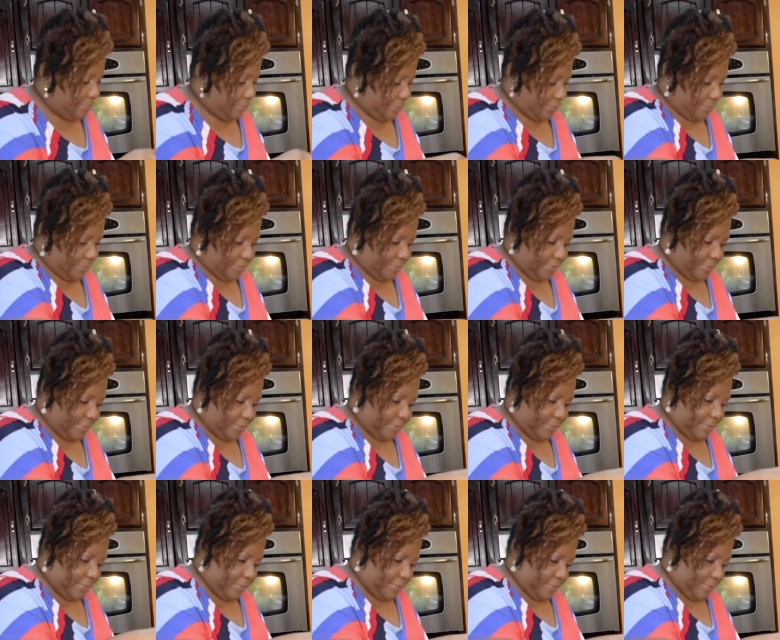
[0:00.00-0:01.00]

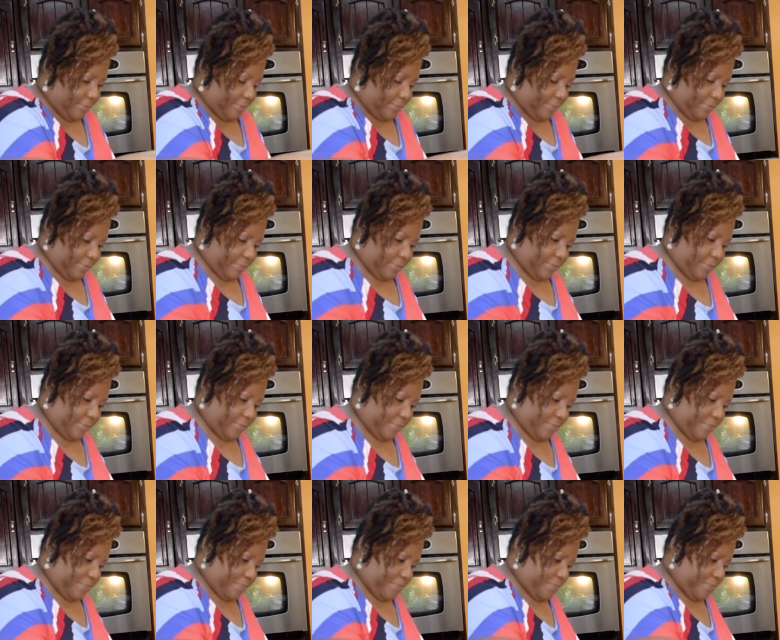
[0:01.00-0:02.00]

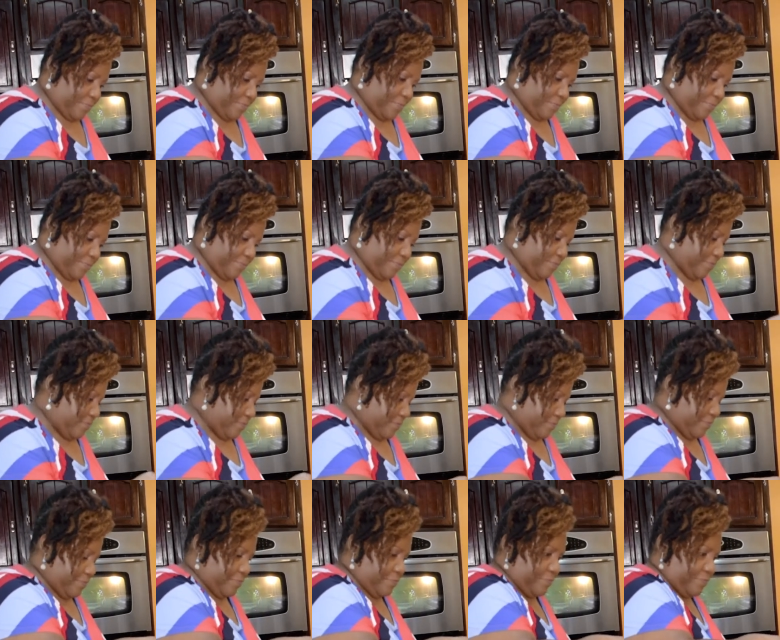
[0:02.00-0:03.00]
(no one is talking)